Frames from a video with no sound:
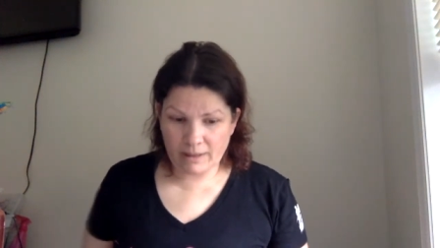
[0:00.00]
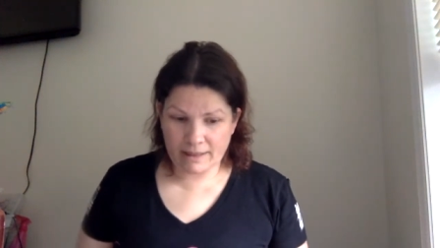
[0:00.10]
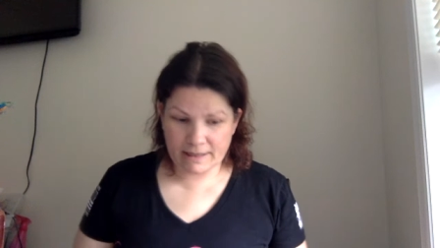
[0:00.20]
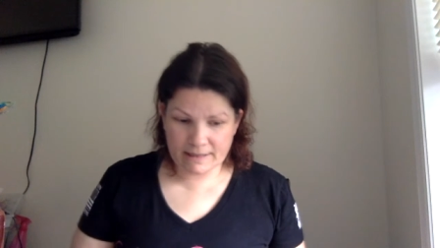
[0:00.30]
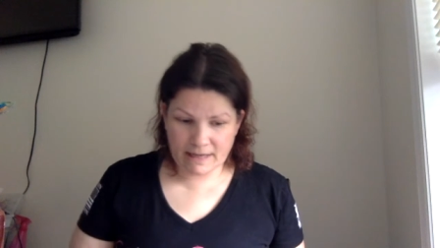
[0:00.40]
Like
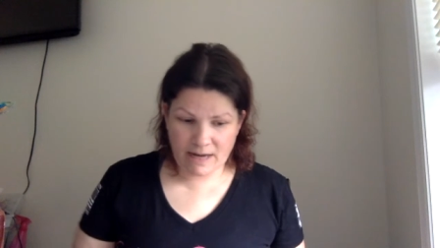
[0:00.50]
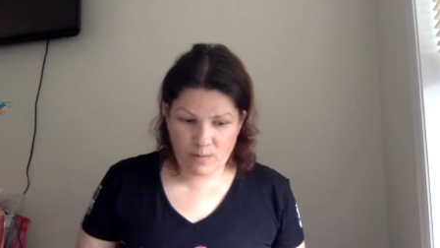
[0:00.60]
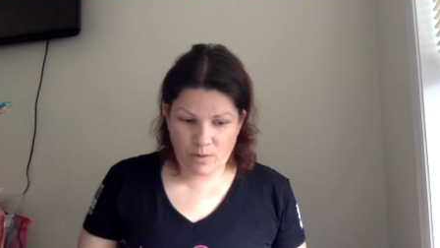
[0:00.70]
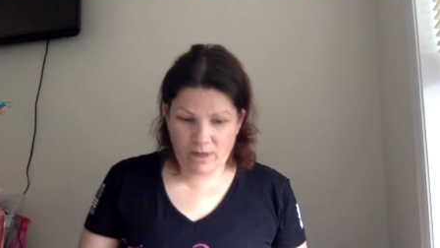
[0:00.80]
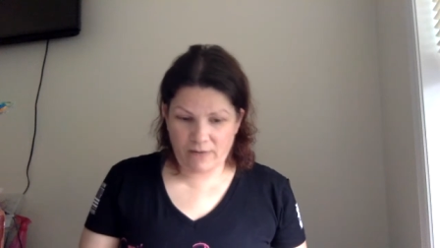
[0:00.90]
I said, I am
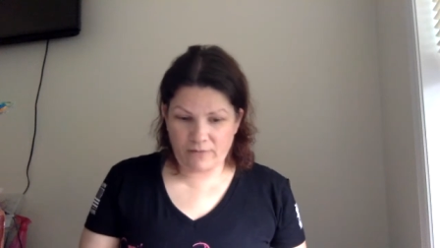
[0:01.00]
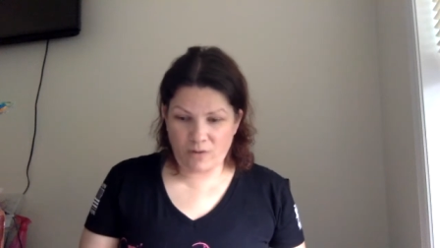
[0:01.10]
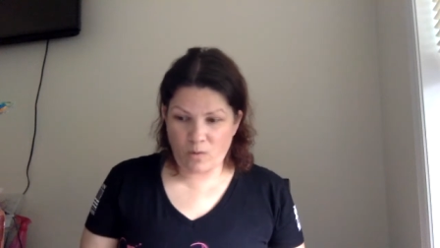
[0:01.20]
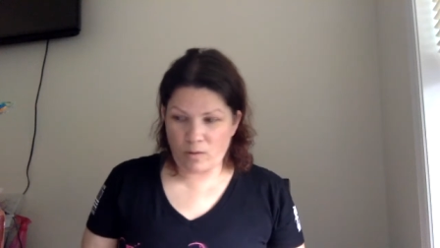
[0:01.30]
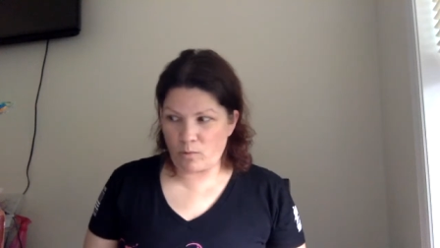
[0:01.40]
waiting for
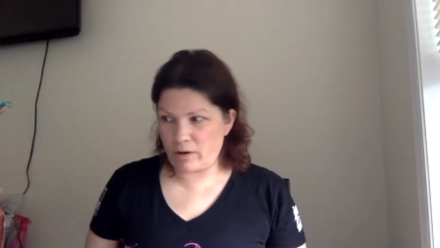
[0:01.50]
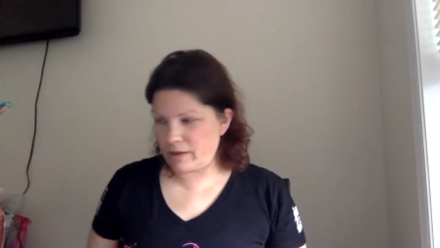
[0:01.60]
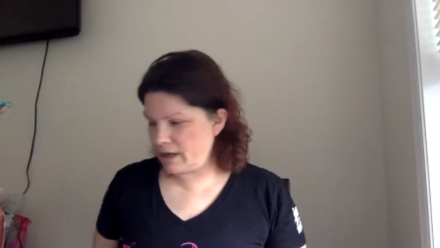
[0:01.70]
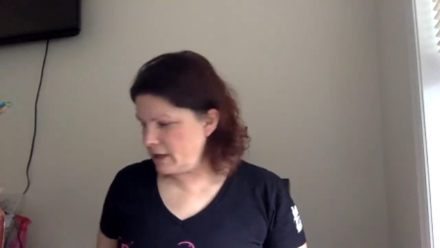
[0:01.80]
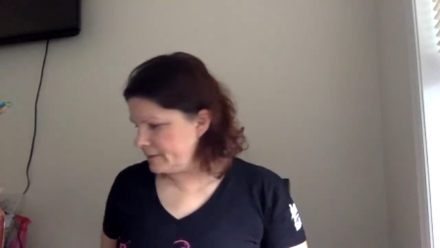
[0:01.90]
one more
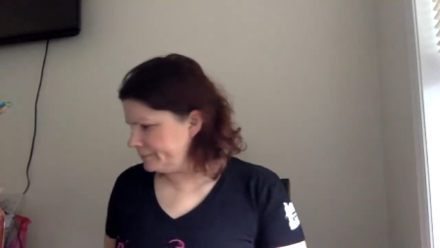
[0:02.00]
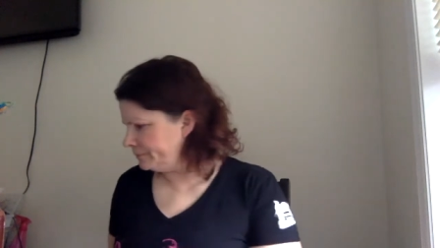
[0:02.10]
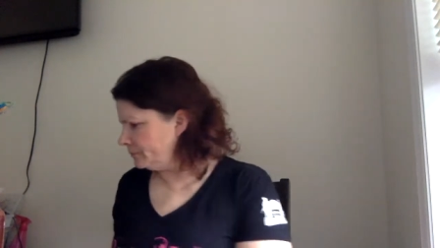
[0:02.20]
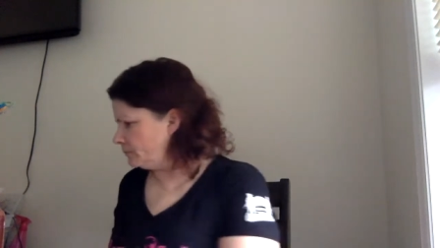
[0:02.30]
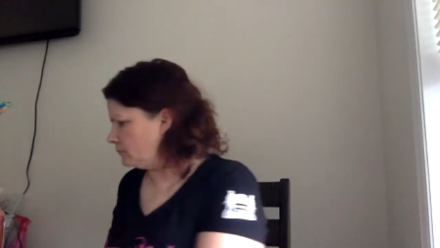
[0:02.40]
thing,
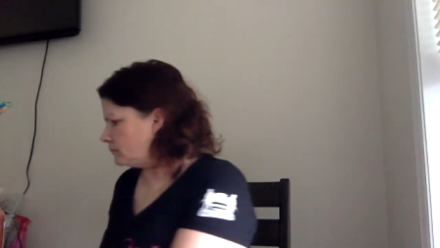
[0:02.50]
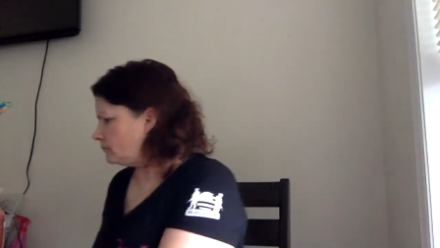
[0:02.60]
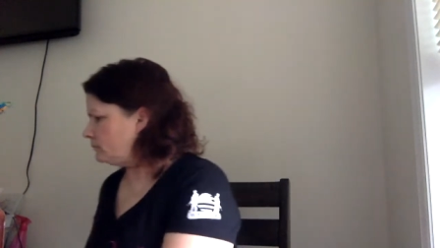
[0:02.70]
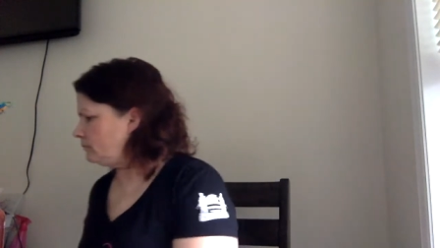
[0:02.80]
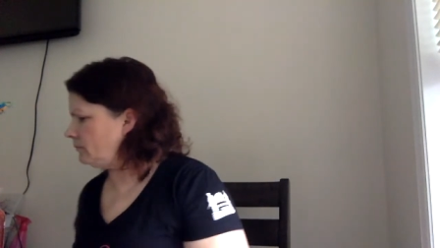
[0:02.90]

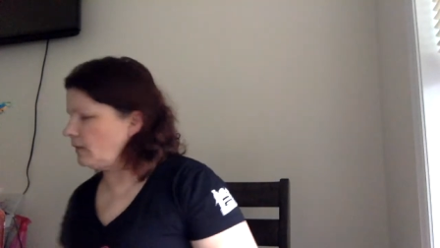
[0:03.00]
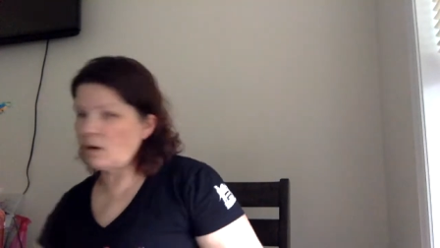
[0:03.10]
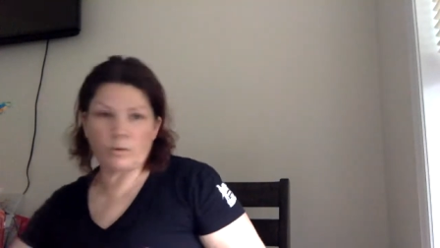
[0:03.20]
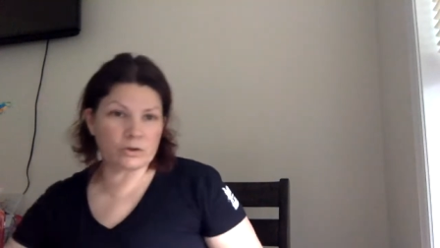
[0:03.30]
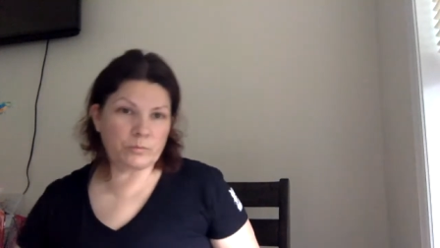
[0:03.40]

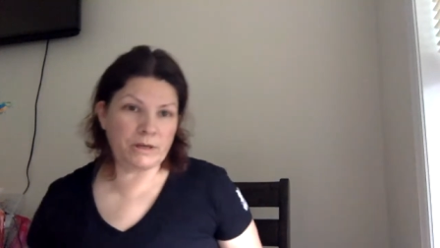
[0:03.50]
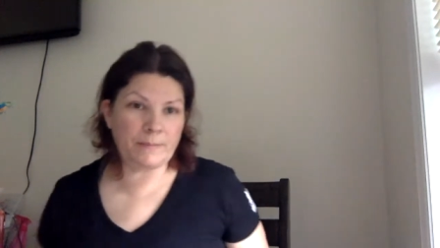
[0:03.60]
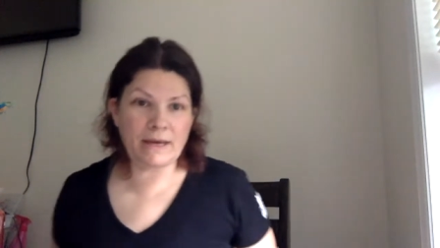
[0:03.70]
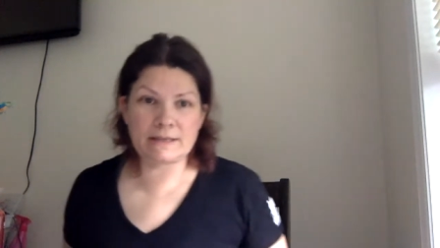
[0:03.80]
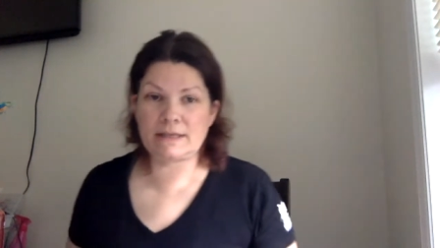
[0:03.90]
which will be
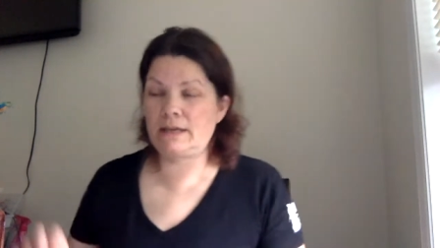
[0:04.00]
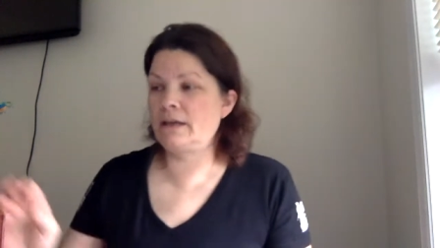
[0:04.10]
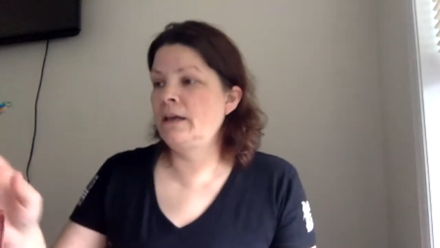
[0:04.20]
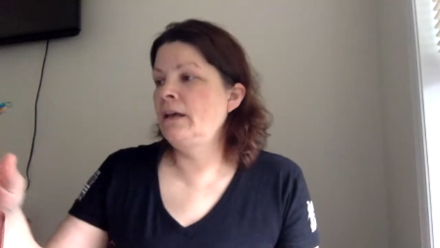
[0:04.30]
amazing.